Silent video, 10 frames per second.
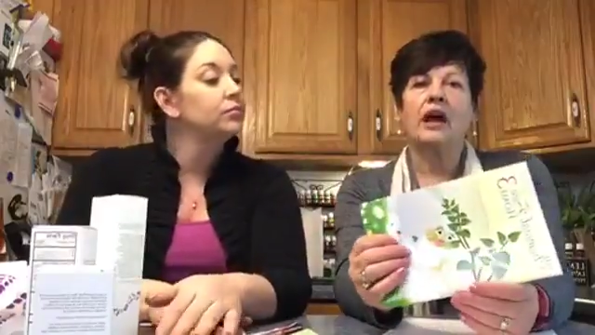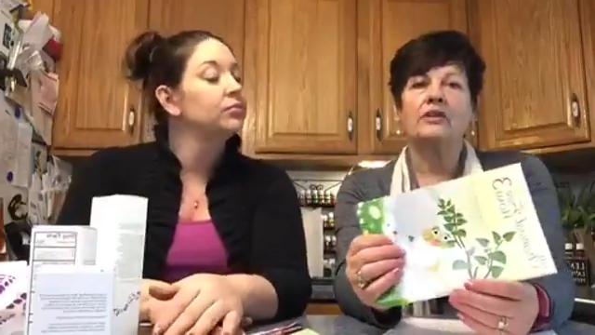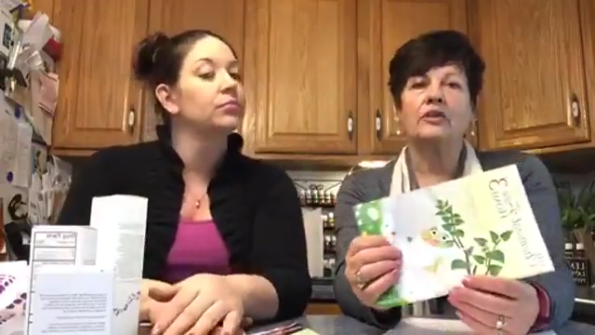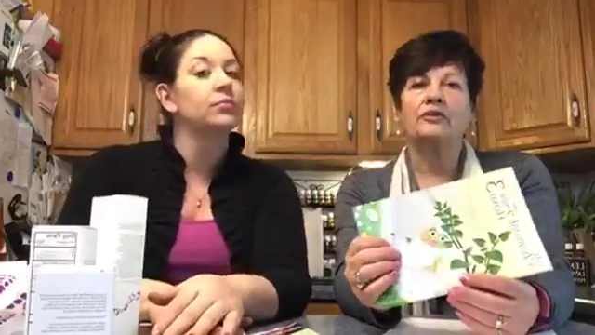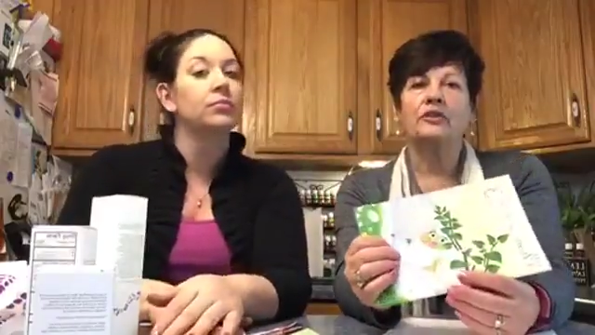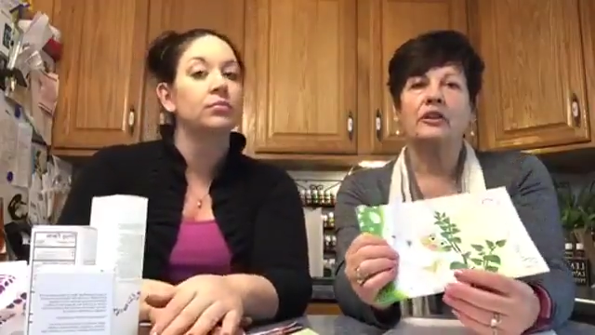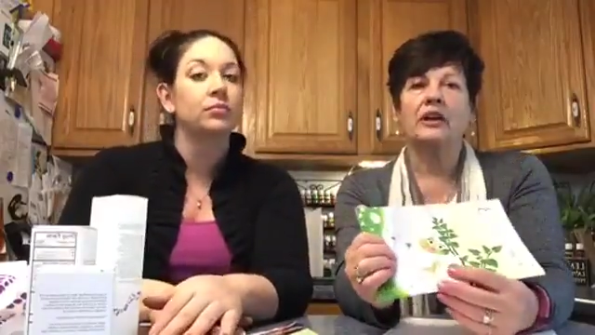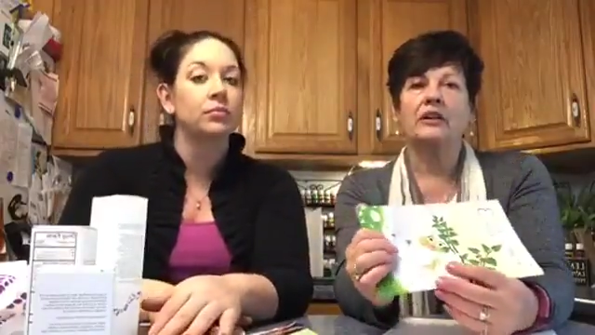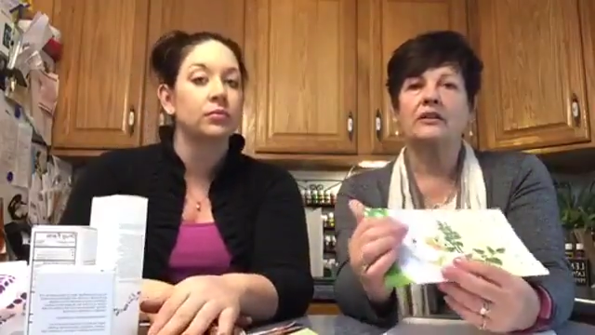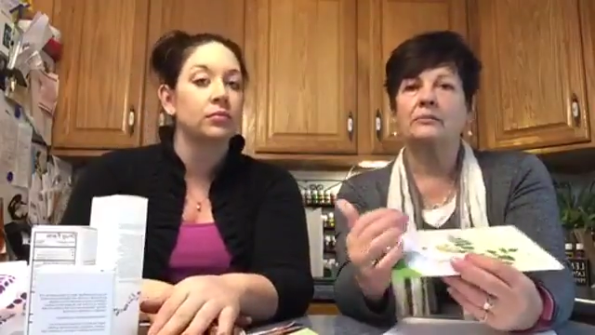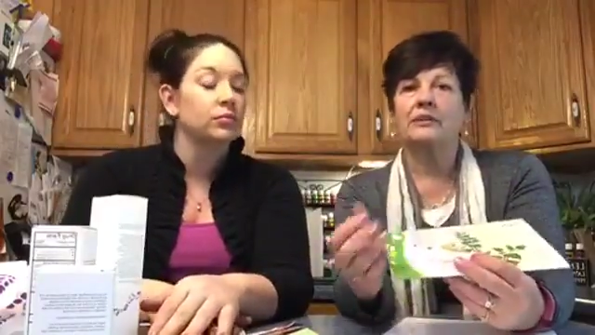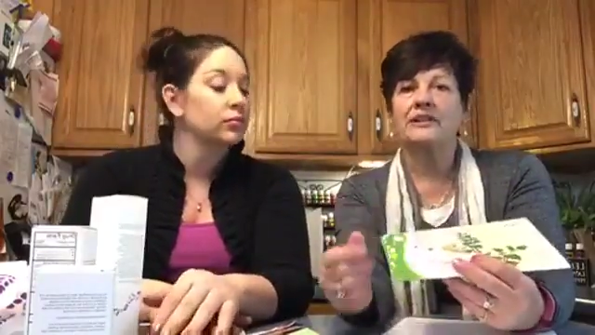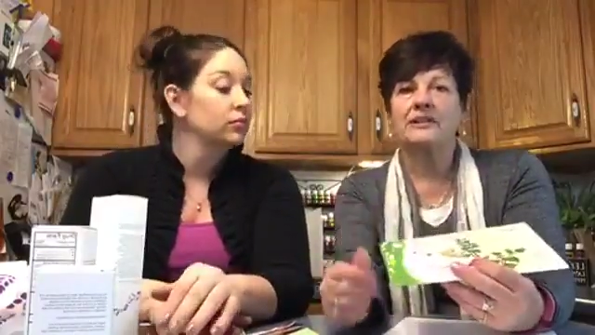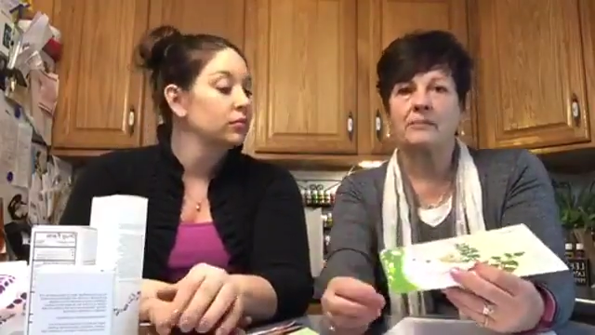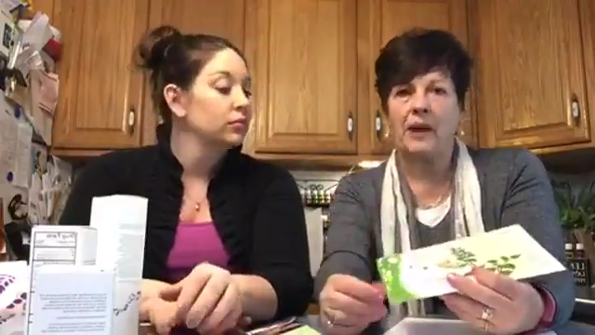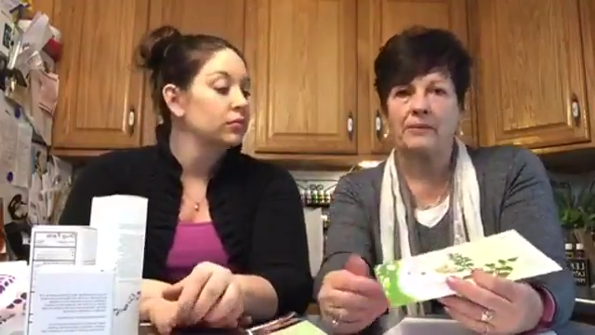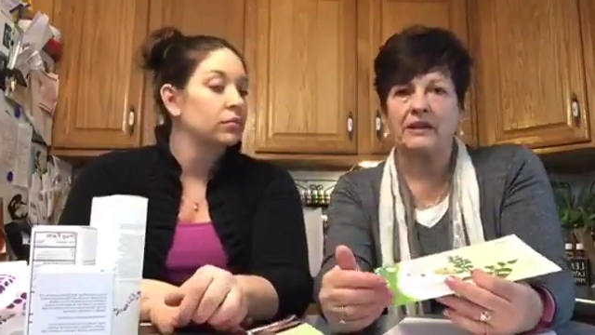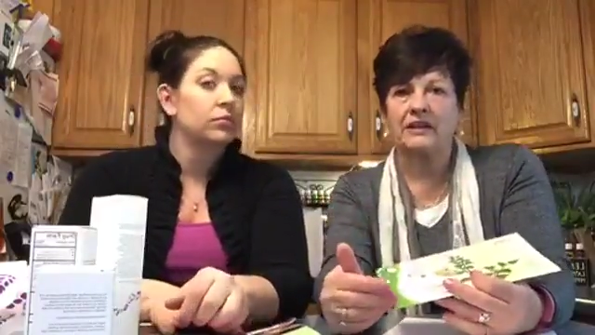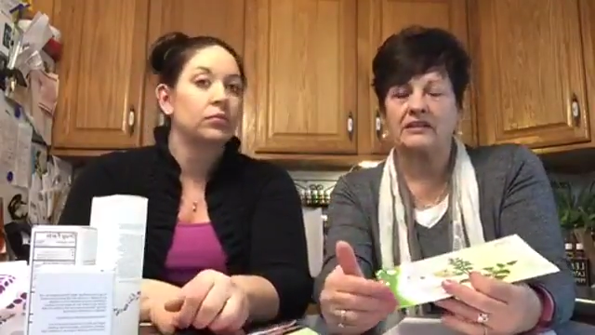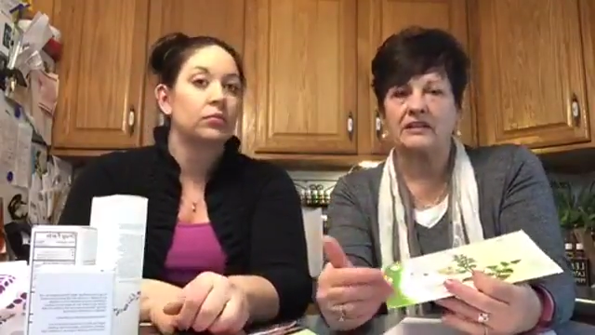Speaker 1: I don't know if you Melissa
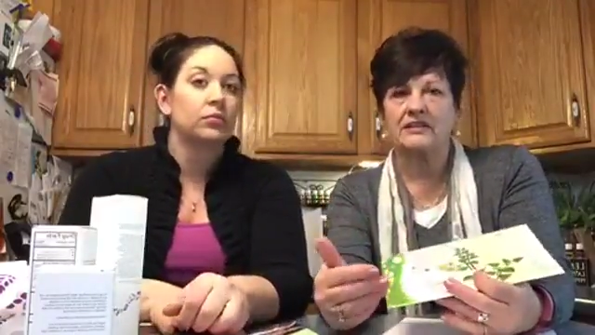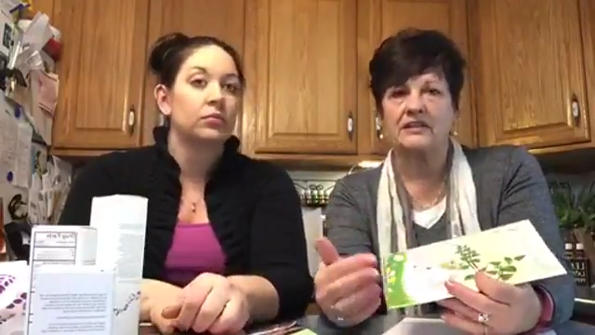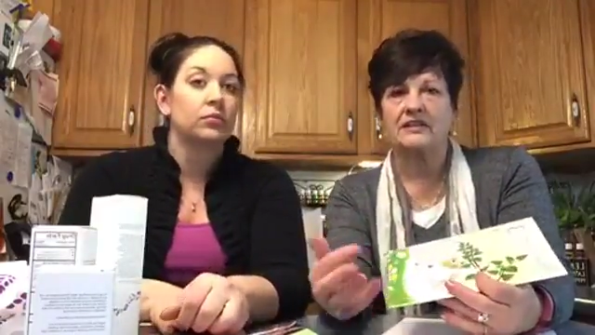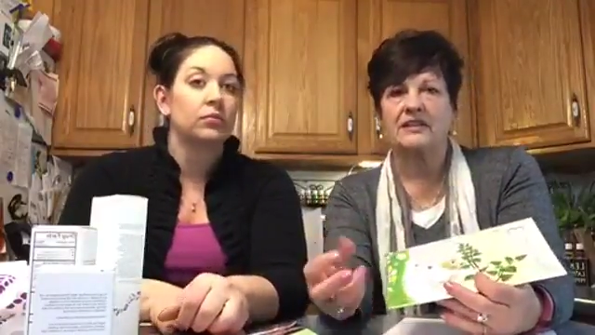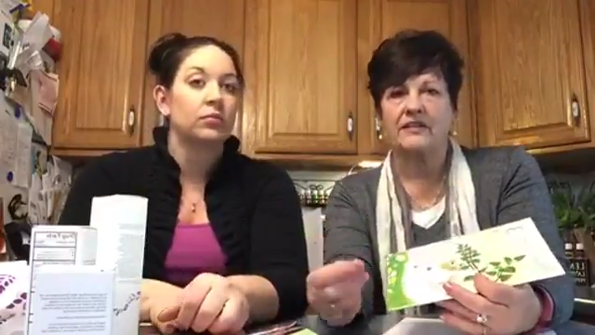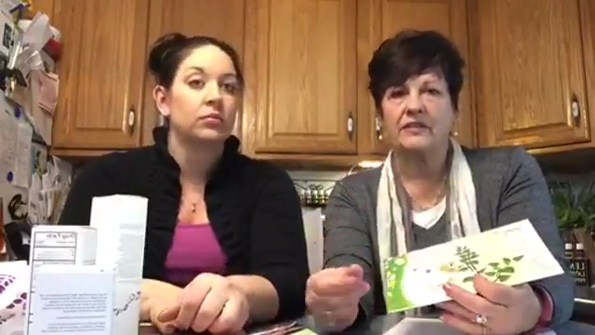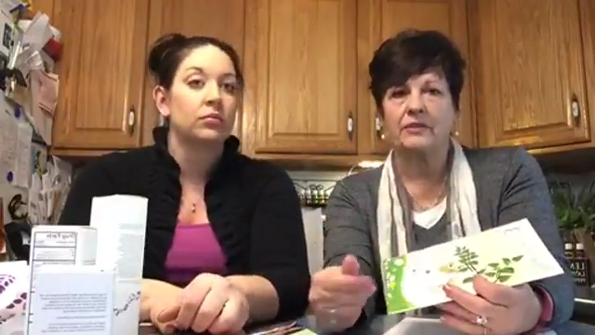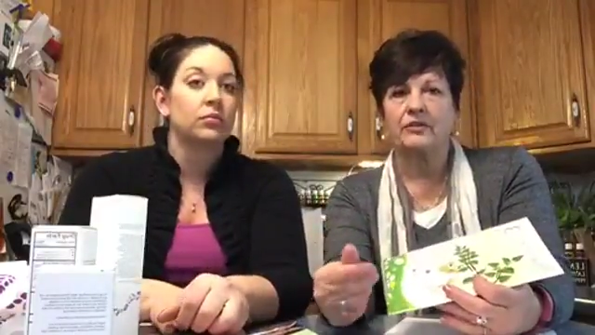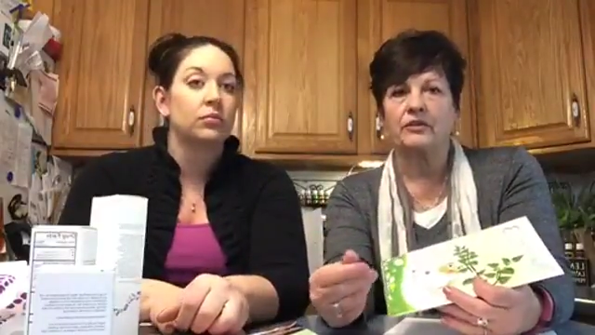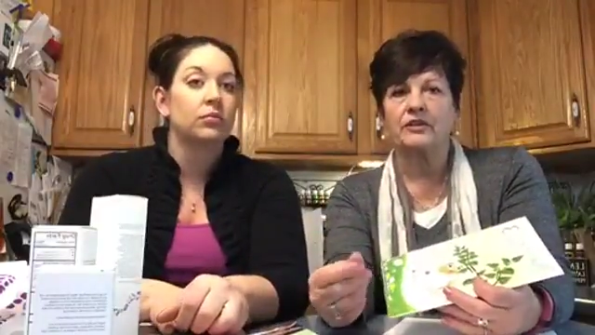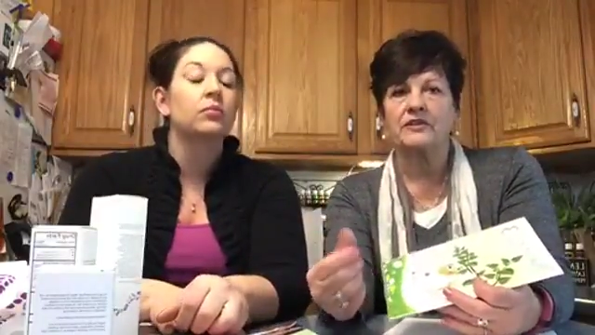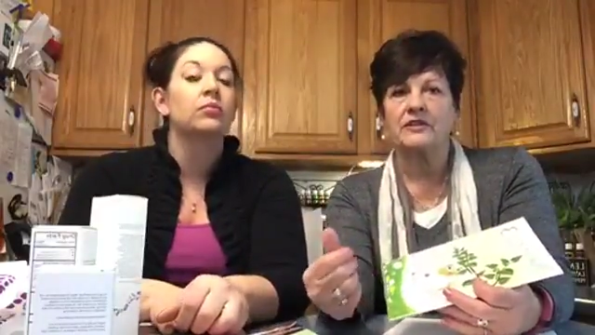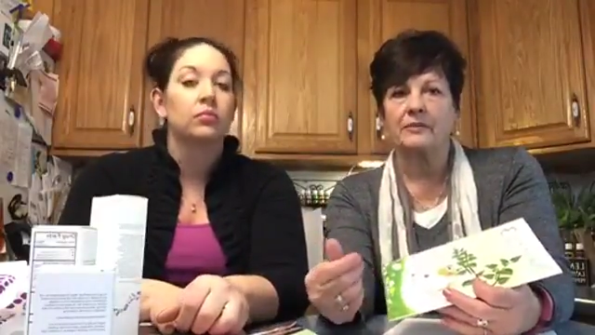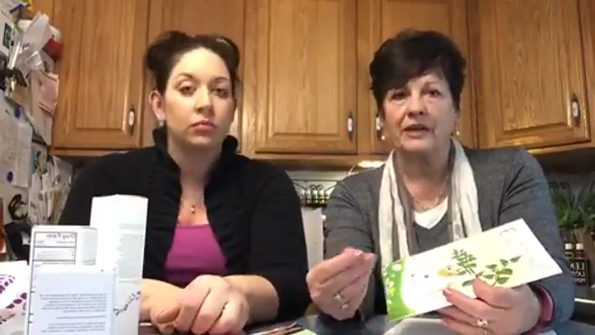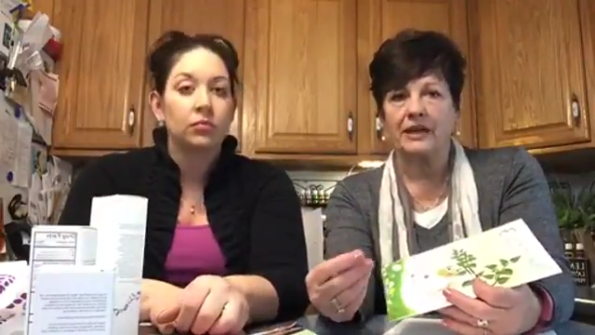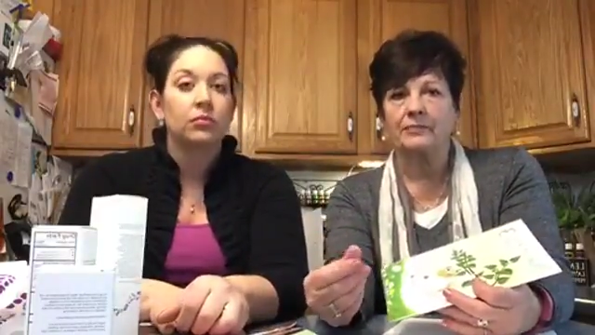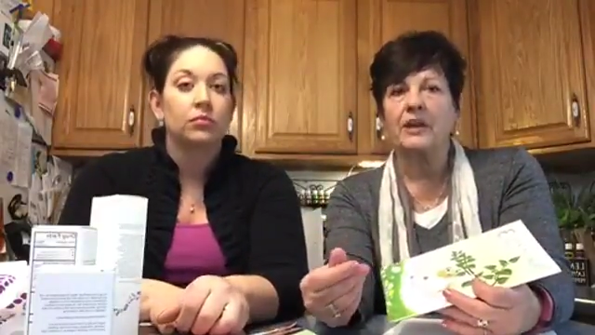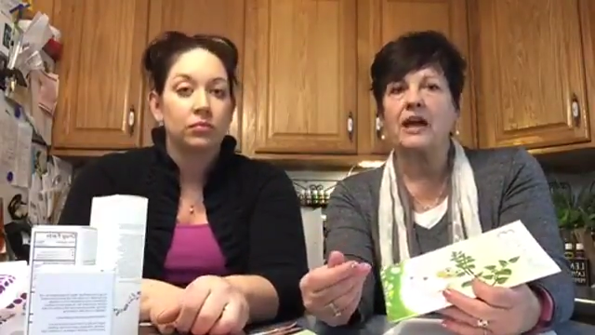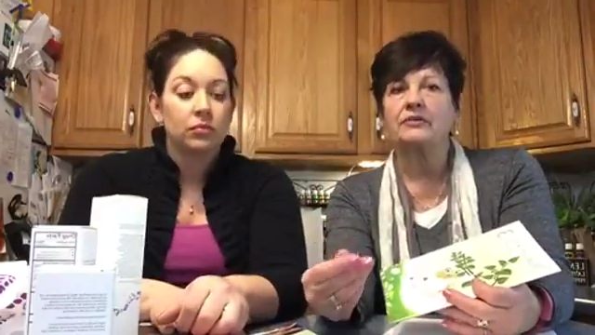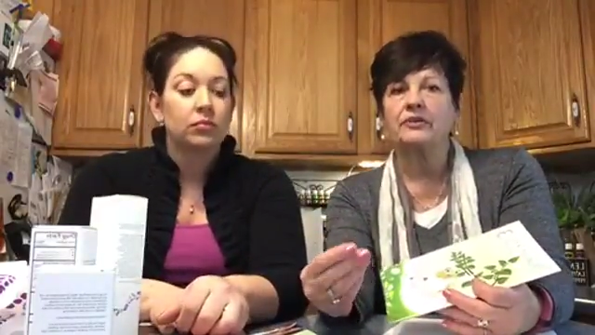Poepping that does the Savvy Minerals, the makeup
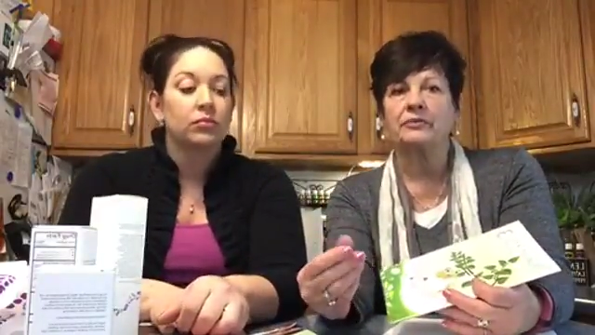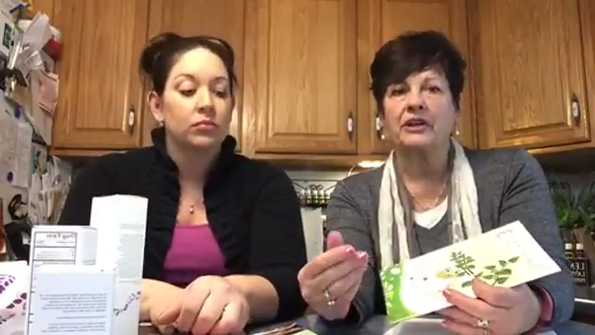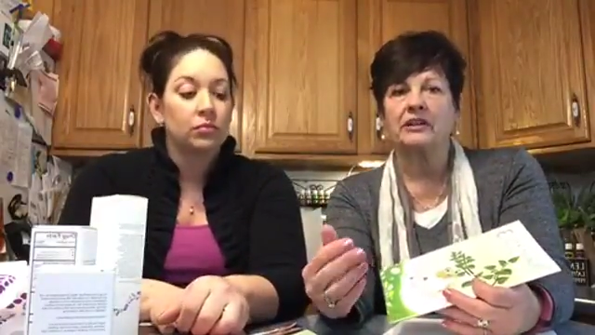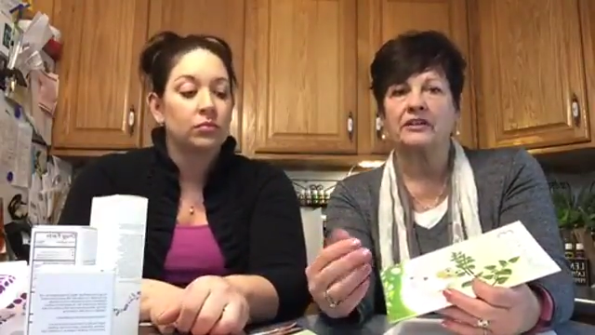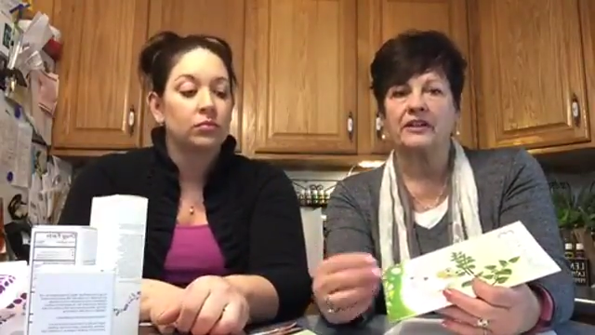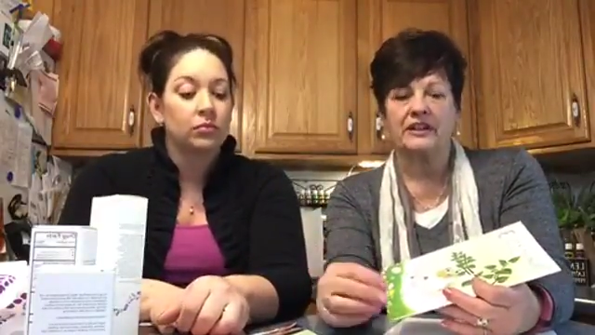line from Young Living.